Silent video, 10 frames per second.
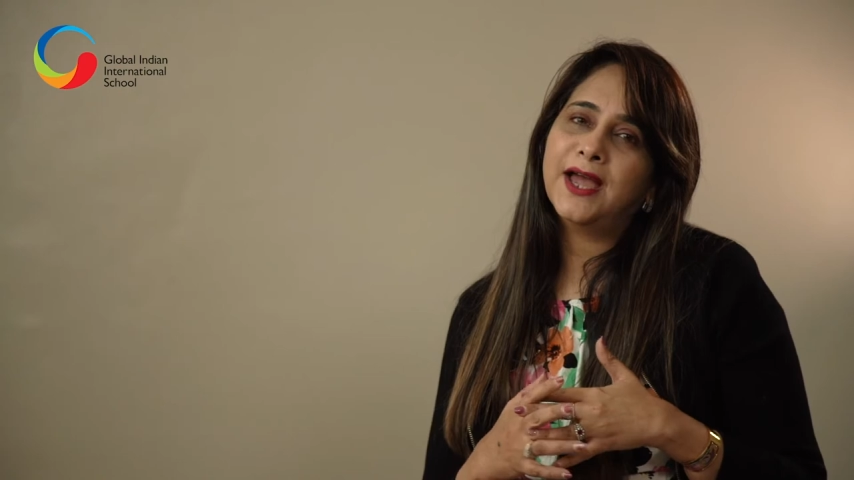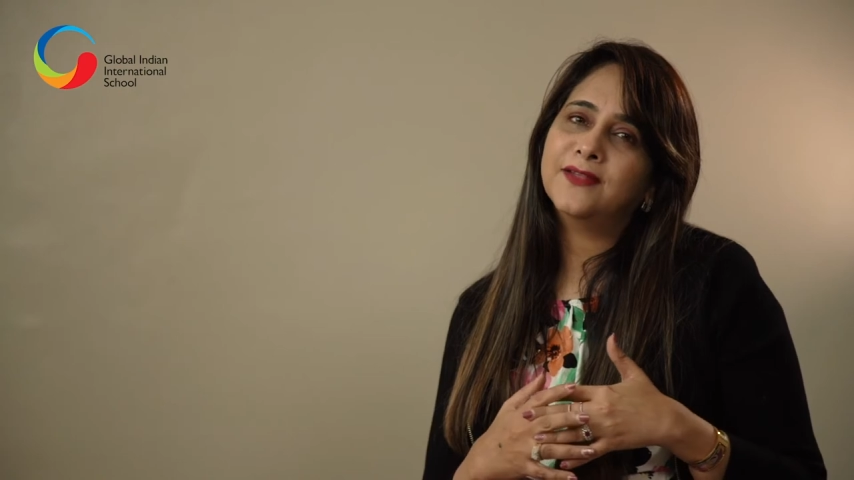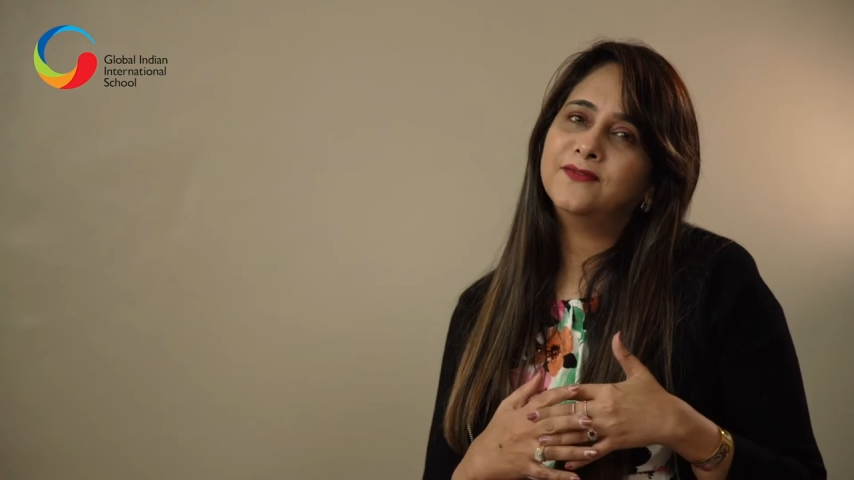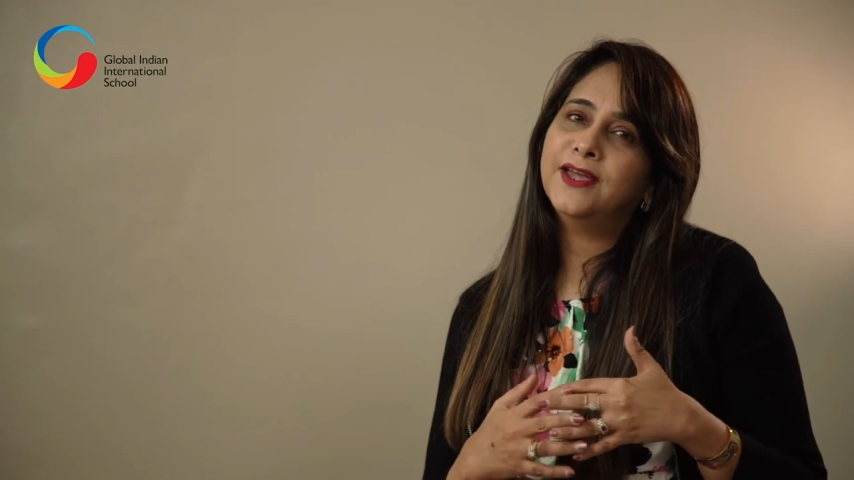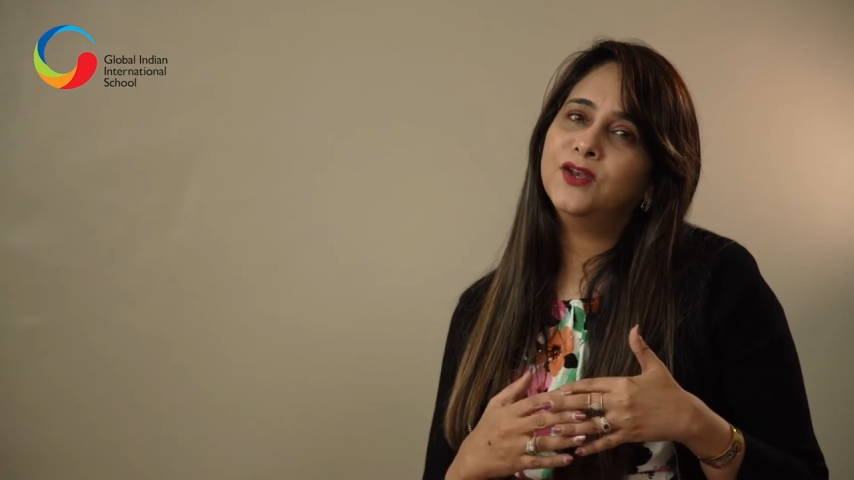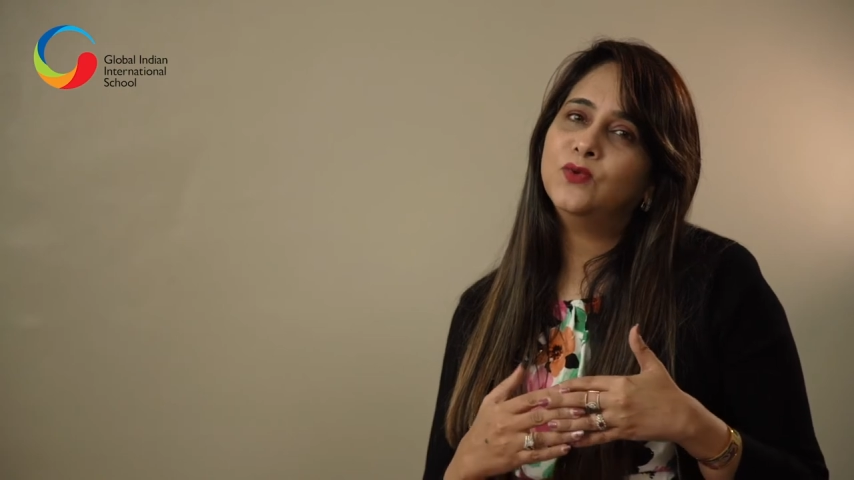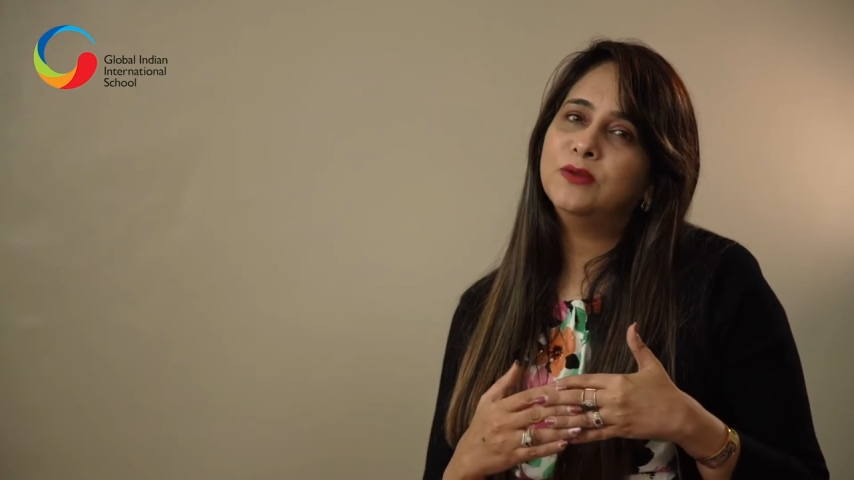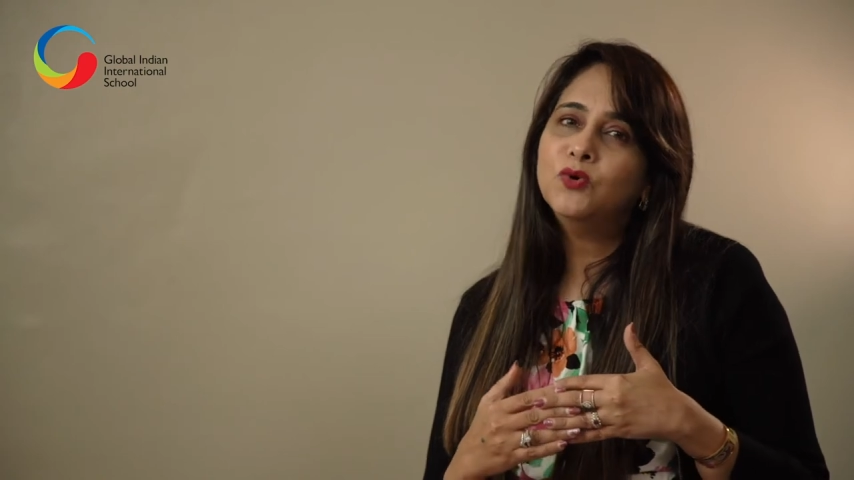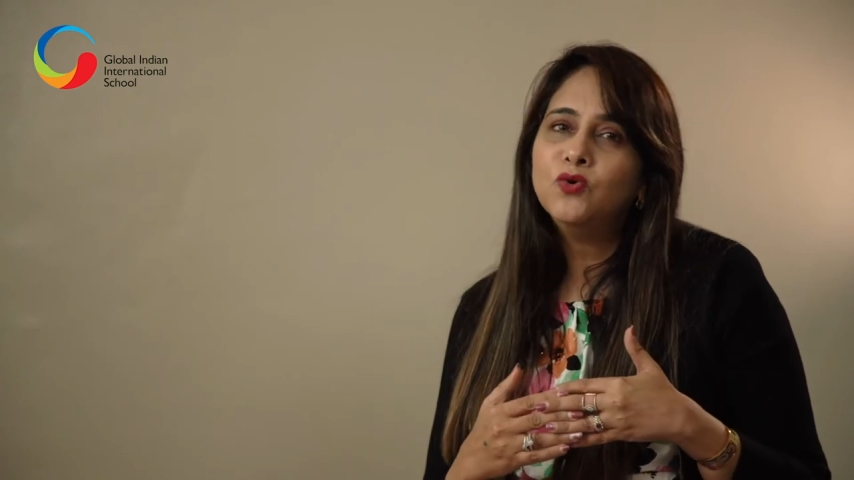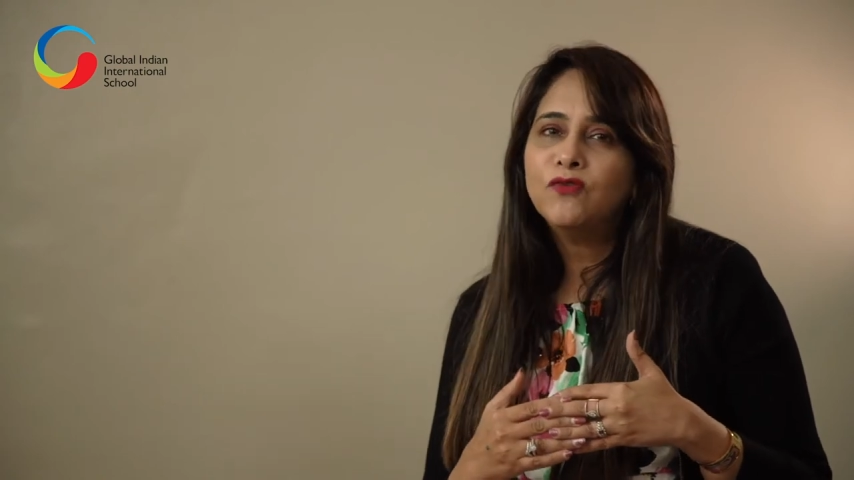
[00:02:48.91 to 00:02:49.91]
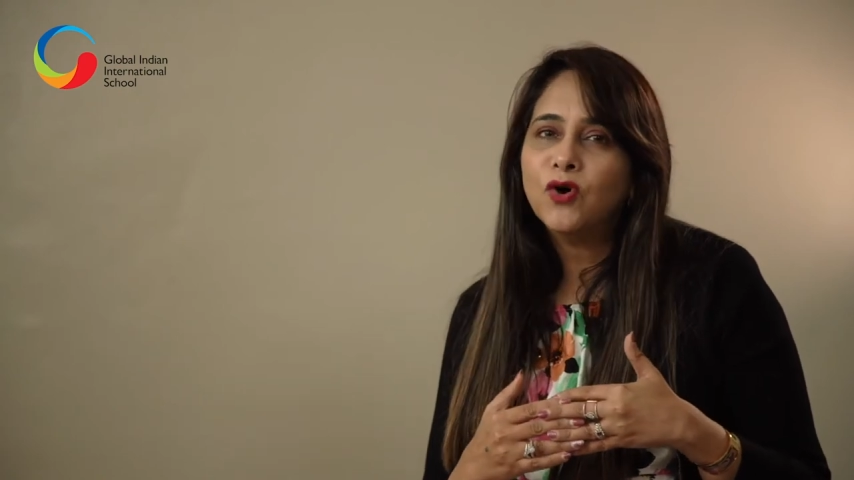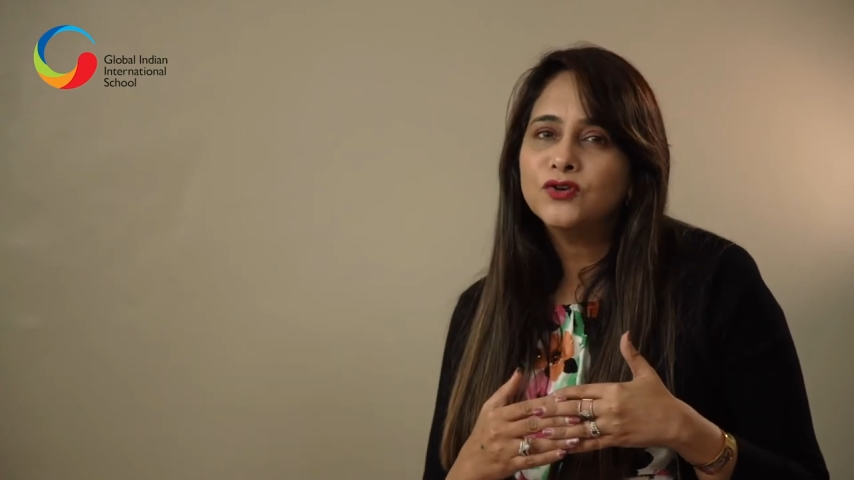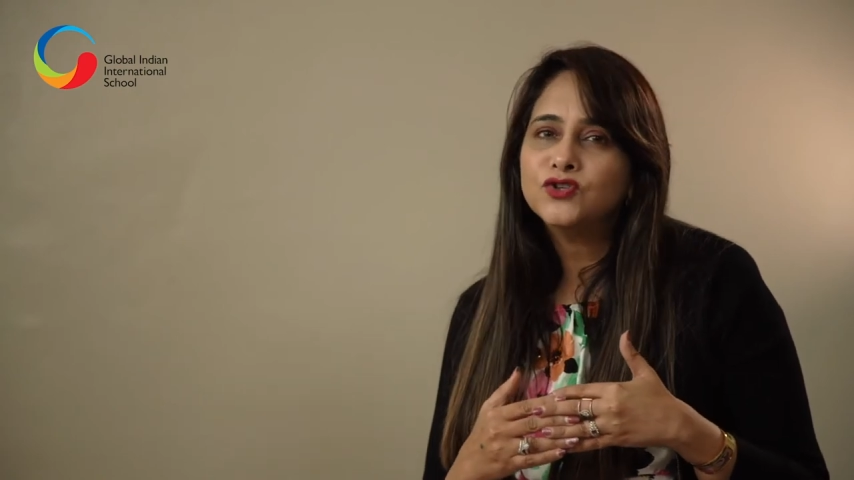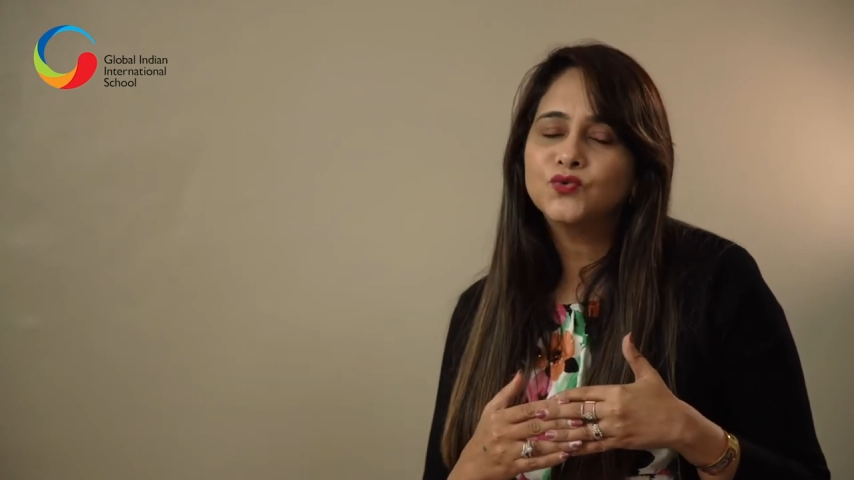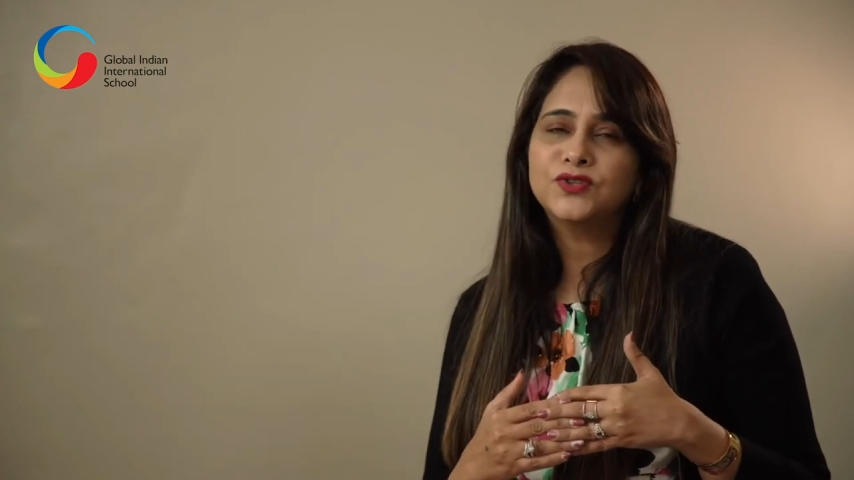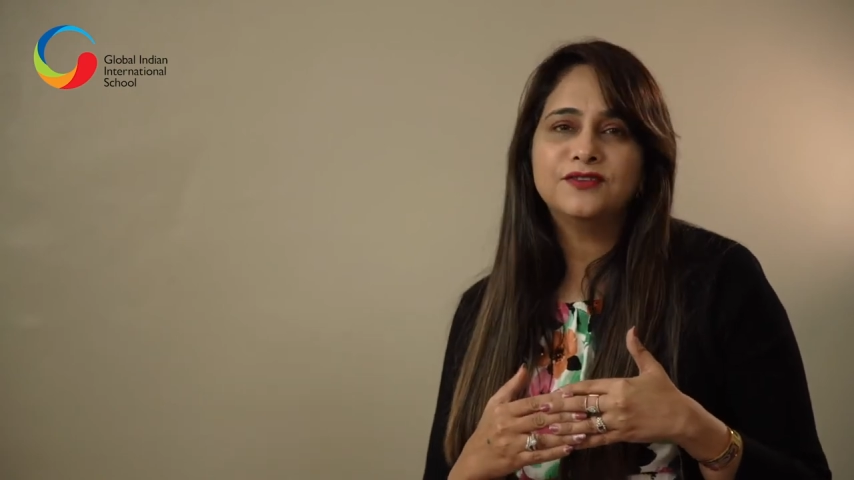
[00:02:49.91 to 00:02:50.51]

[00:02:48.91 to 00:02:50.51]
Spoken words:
and then we move on to the